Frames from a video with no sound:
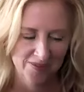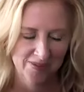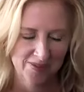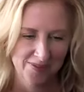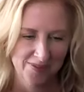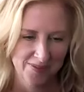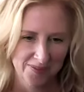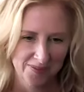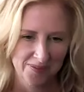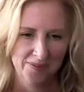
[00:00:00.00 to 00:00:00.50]

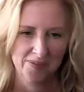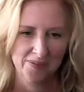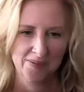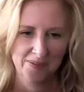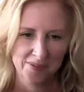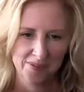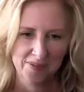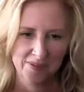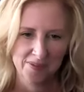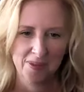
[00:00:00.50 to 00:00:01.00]
didn't,
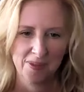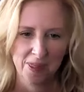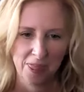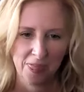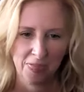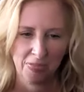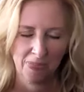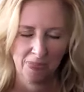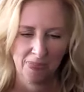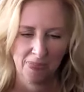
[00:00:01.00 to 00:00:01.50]
I'd
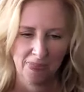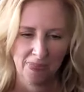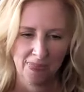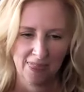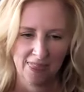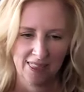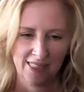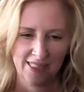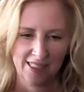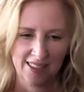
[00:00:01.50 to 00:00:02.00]
be sitting
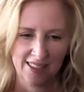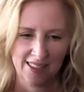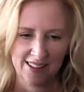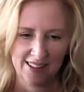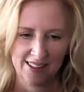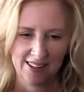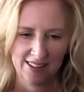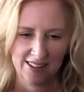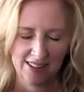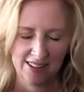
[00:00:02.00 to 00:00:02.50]
on the
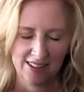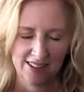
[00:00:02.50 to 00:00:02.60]
couch.